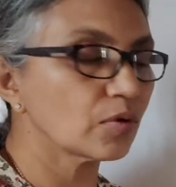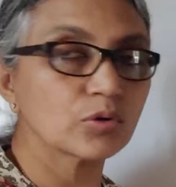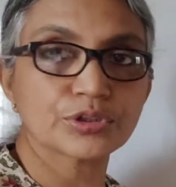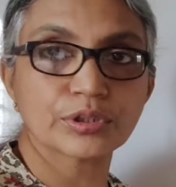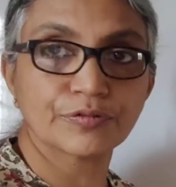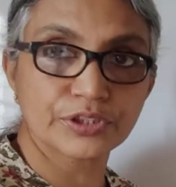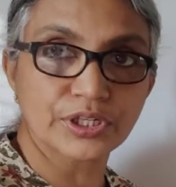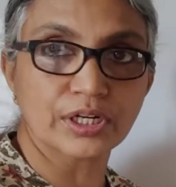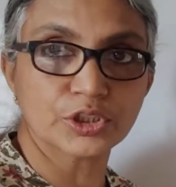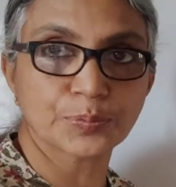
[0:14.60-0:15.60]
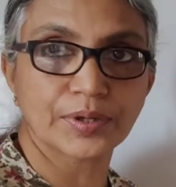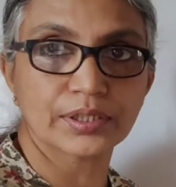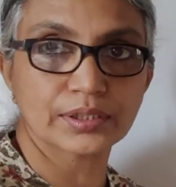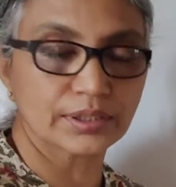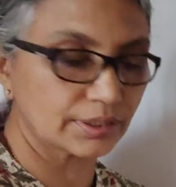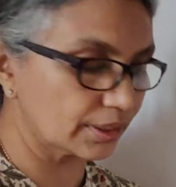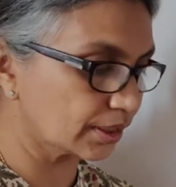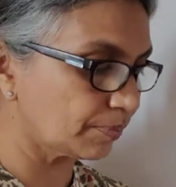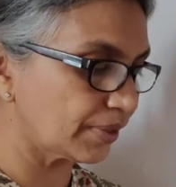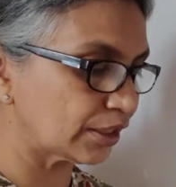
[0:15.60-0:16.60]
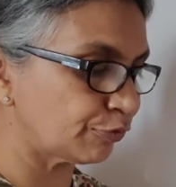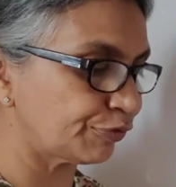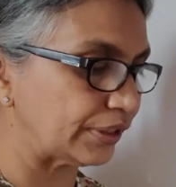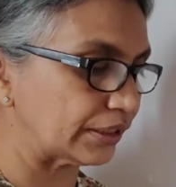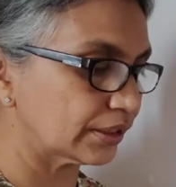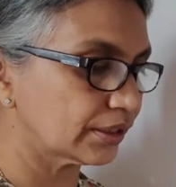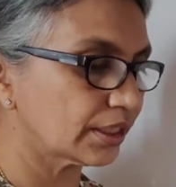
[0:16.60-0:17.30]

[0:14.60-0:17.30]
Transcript: motion of a charged particle in a combined field.